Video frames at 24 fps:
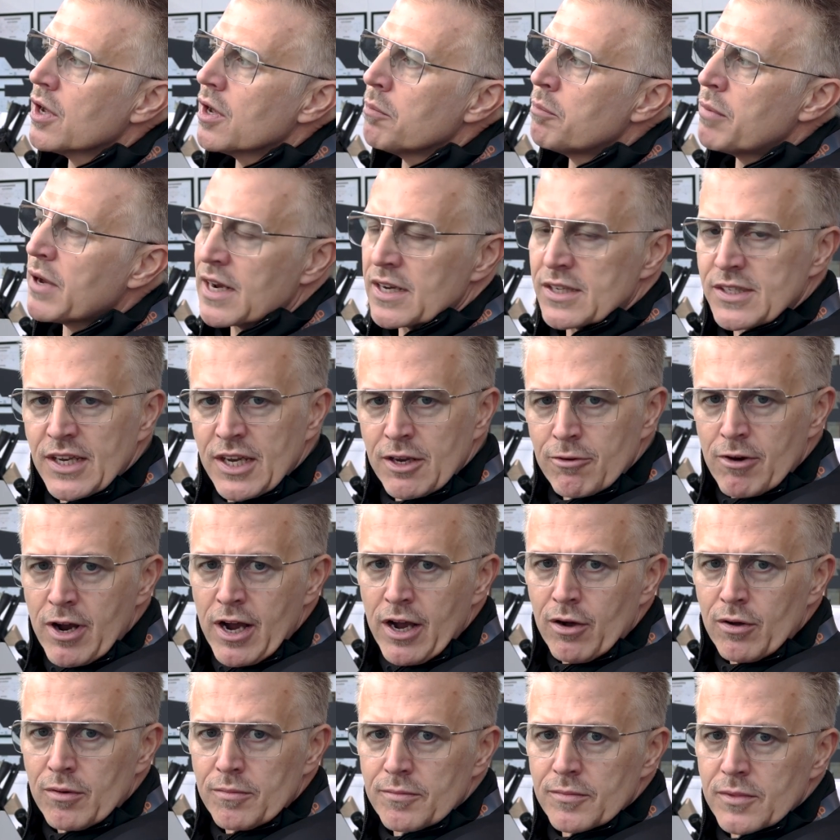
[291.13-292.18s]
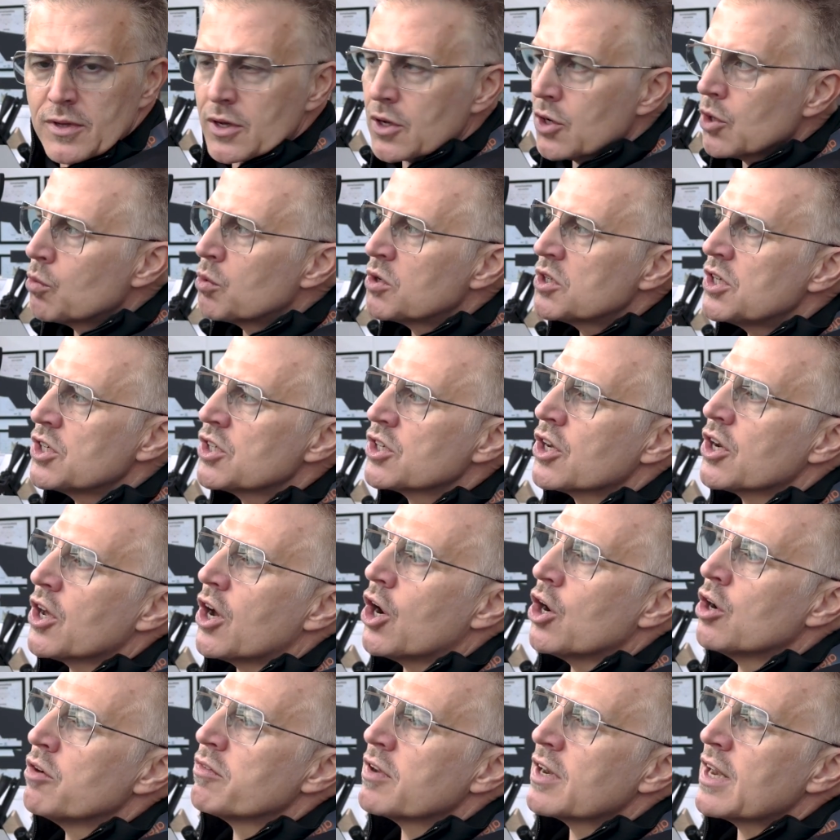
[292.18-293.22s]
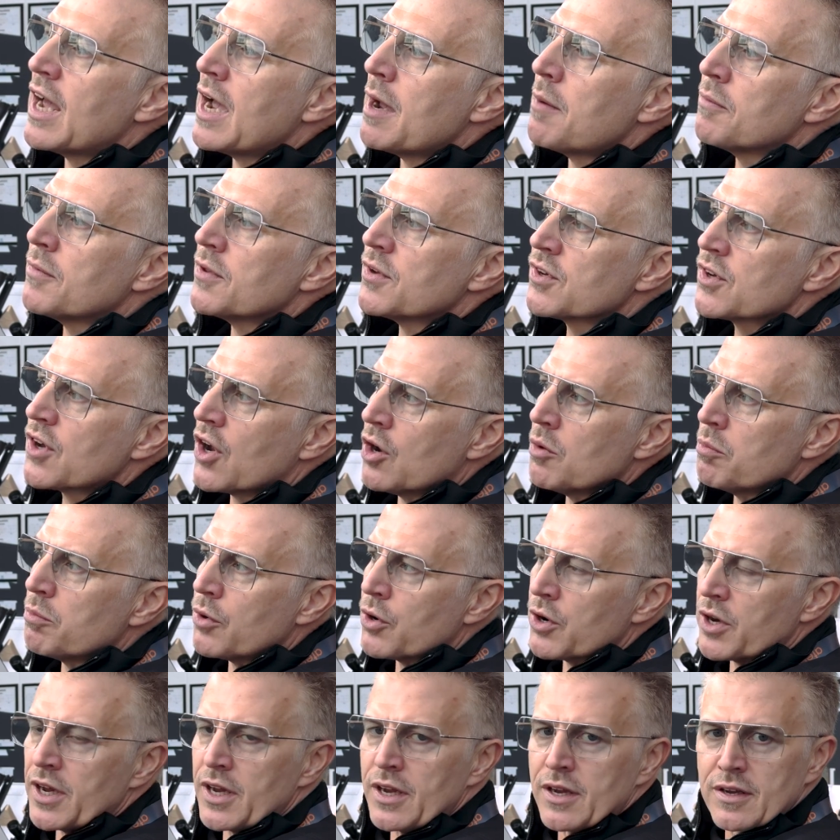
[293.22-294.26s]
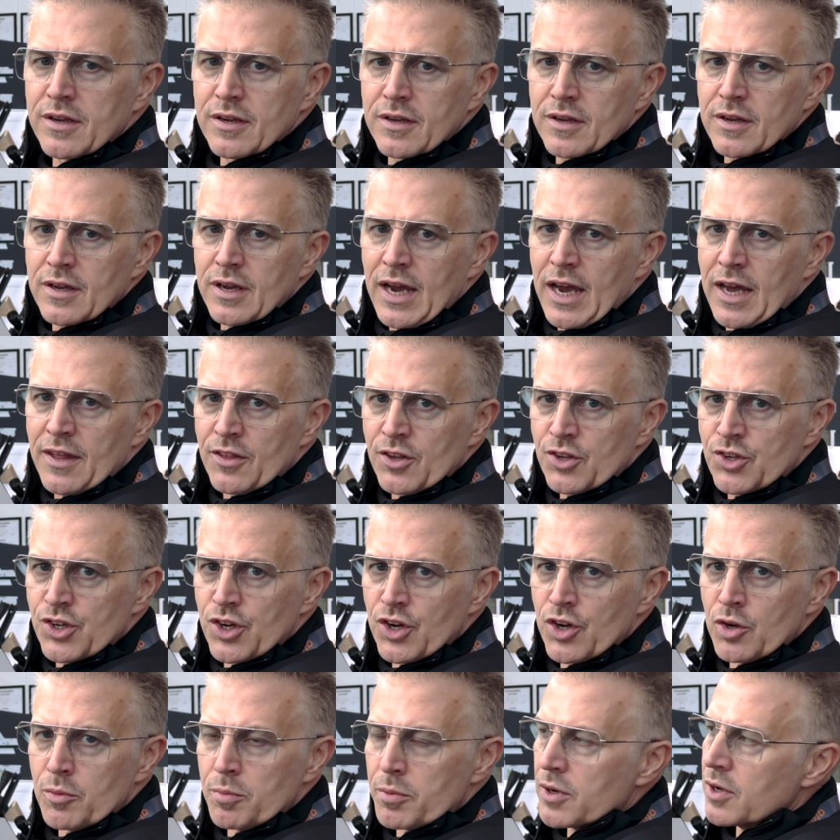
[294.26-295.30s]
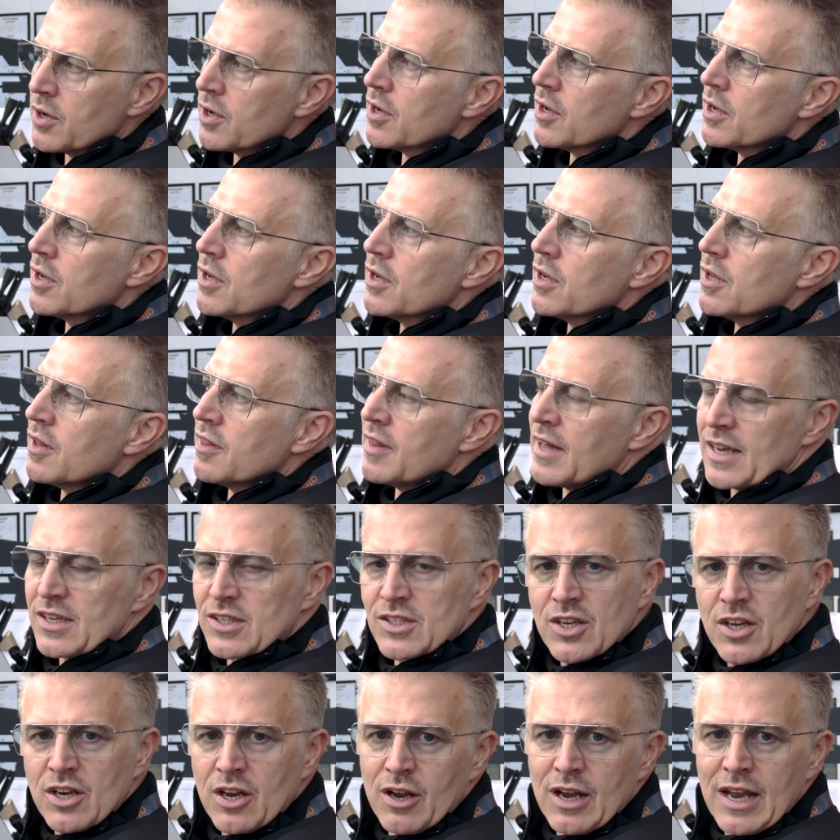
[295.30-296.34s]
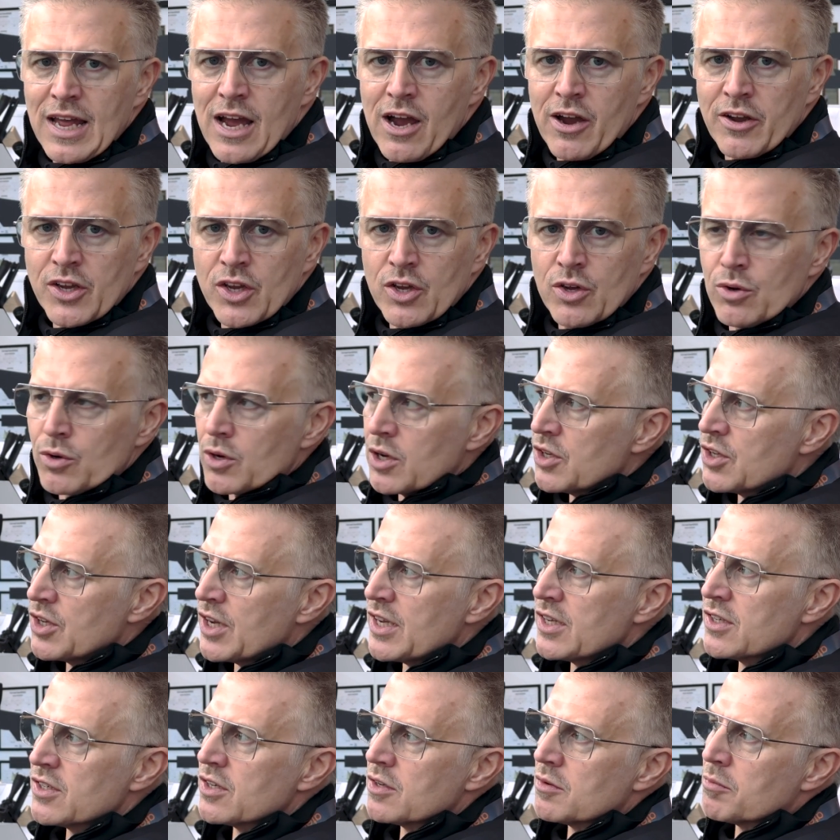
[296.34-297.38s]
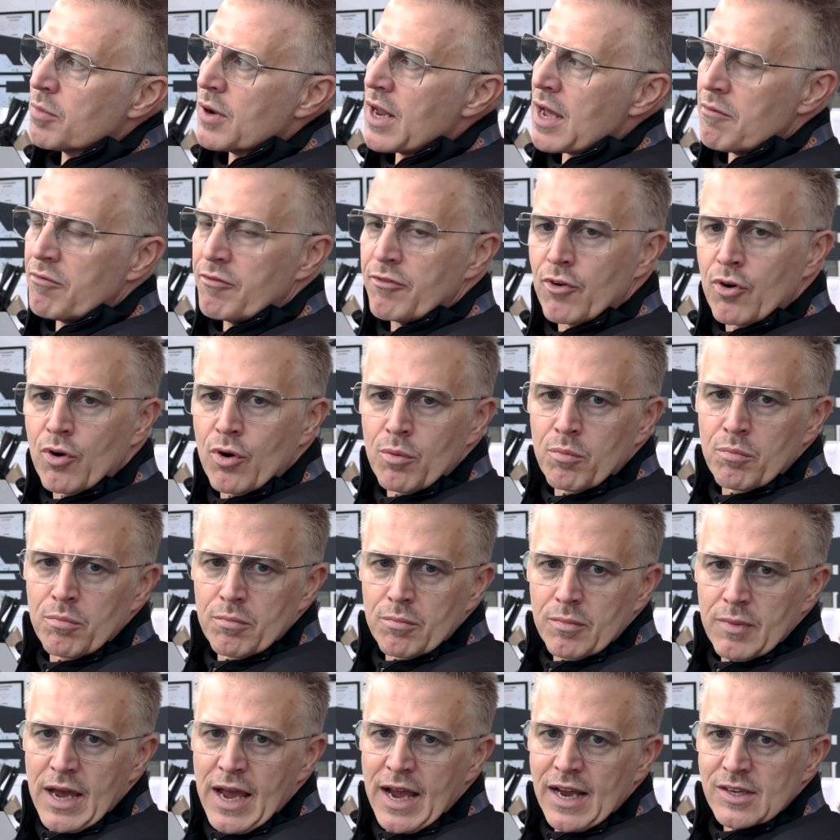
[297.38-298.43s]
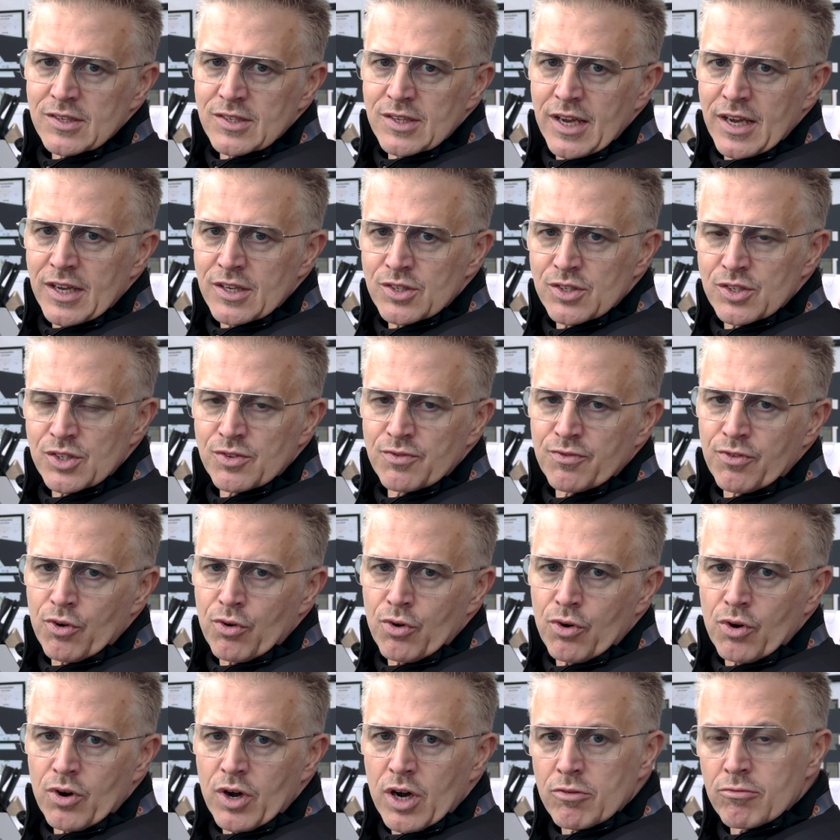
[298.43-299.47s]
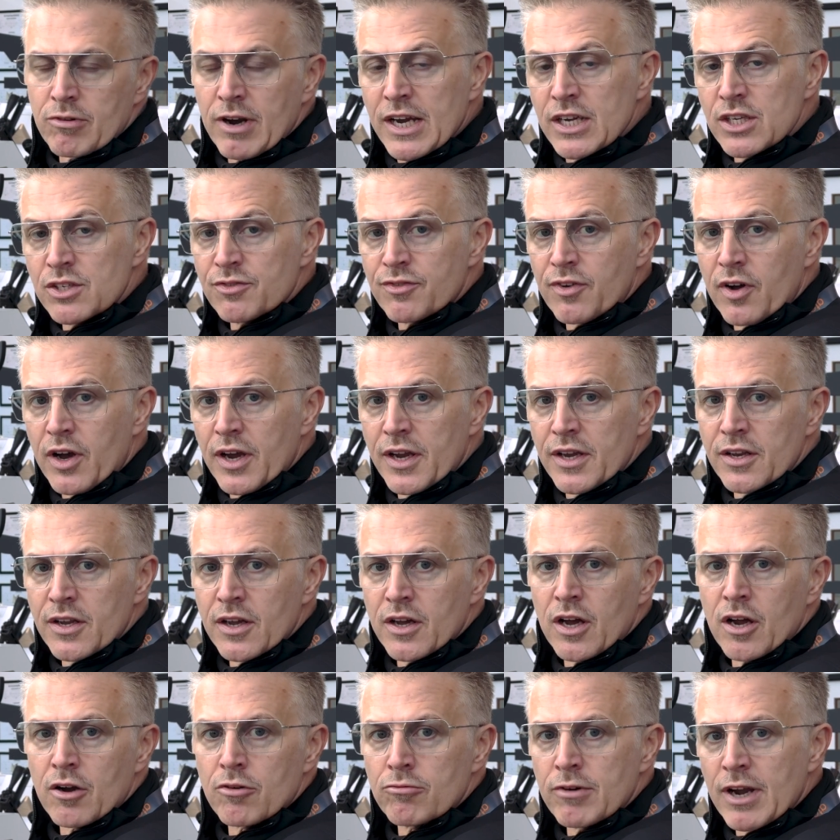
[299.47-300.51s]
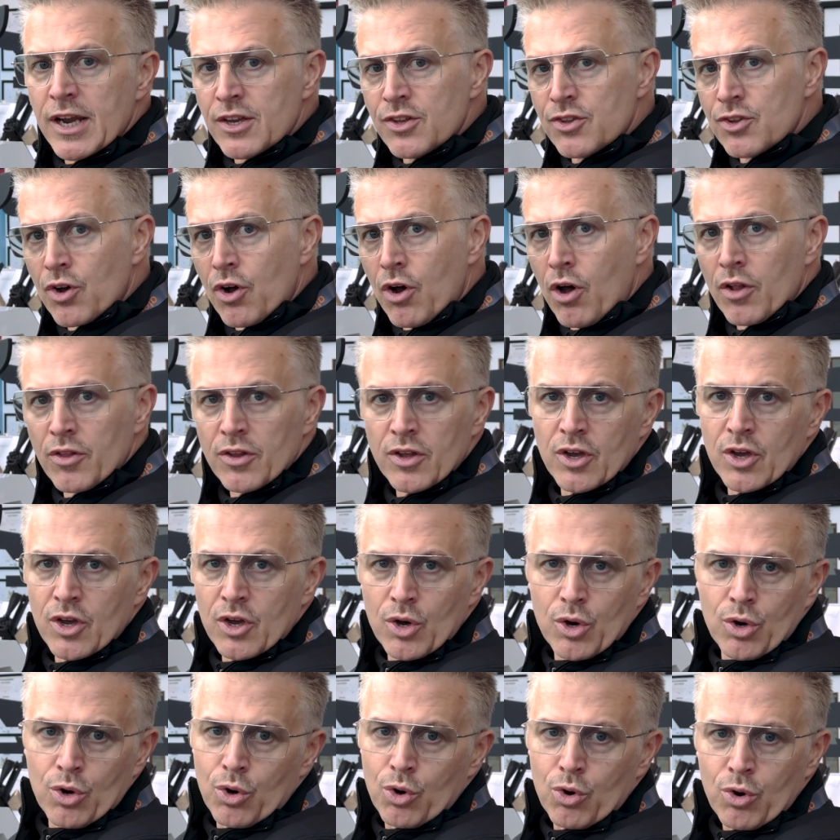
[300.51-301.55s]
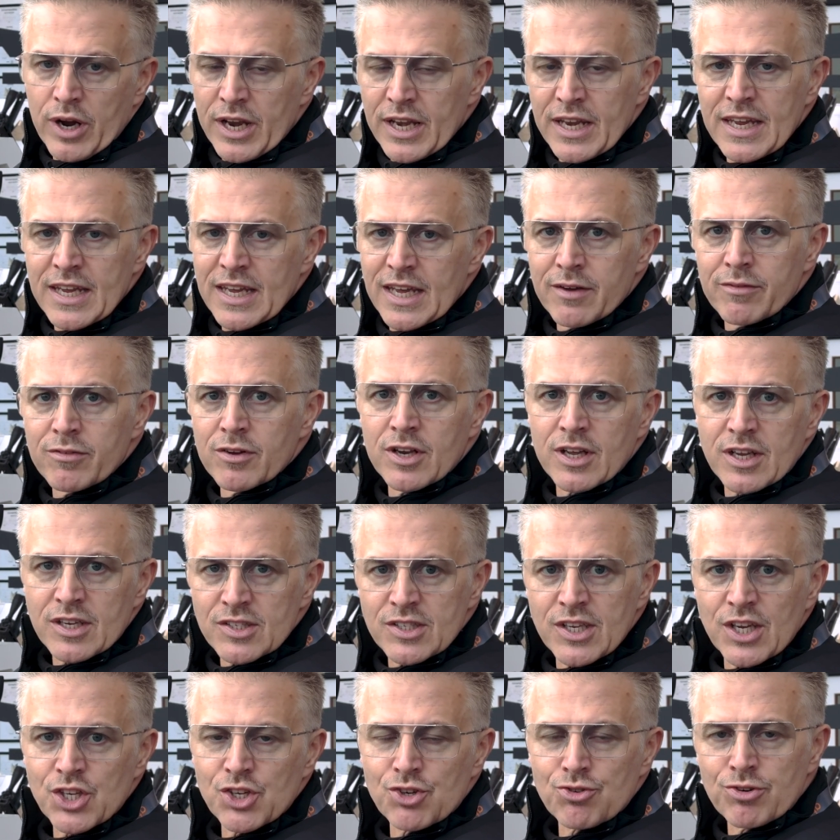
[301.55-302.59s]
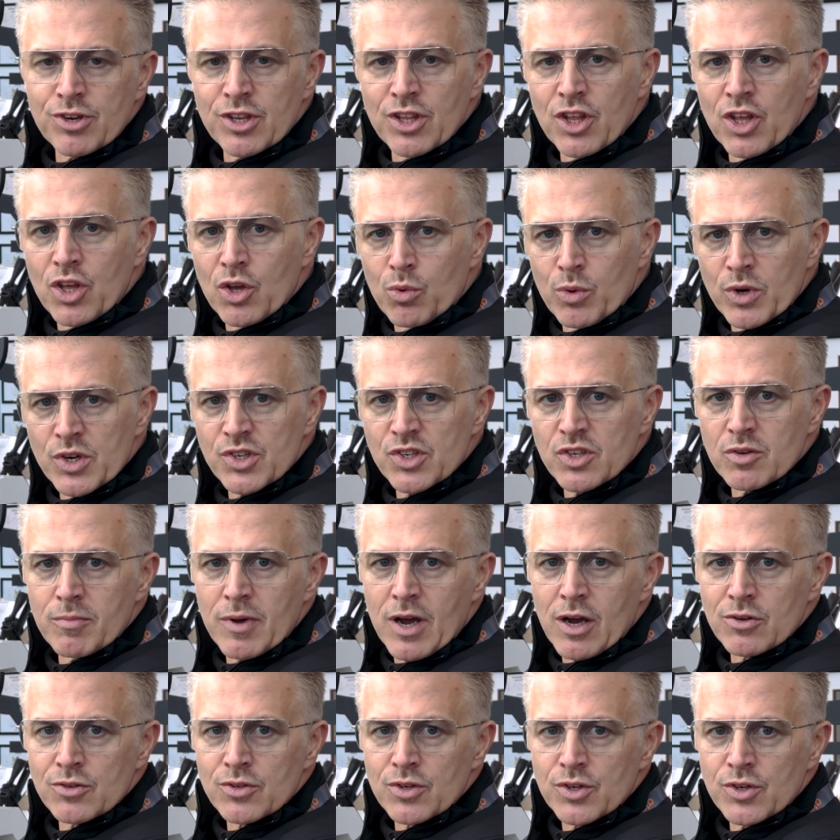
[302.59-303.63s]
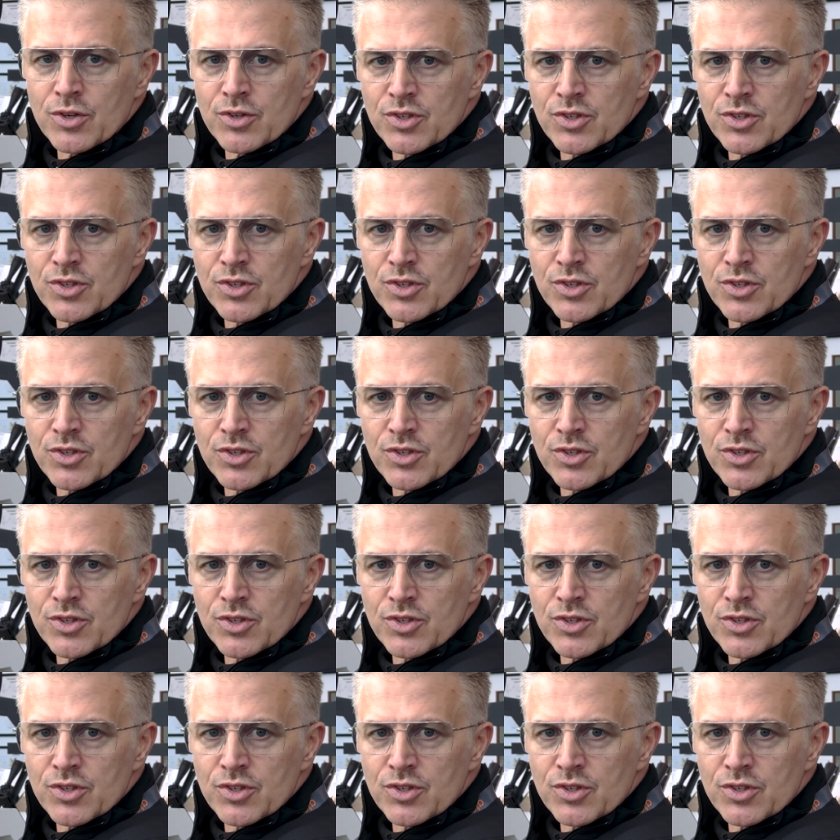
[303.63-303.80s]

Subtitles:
Picatinny rail, which is going to overlap the scope body and the tube. That's going to allow you decent platform access for a rangefinder, a red dot, or any given accessory that you wish to mount on your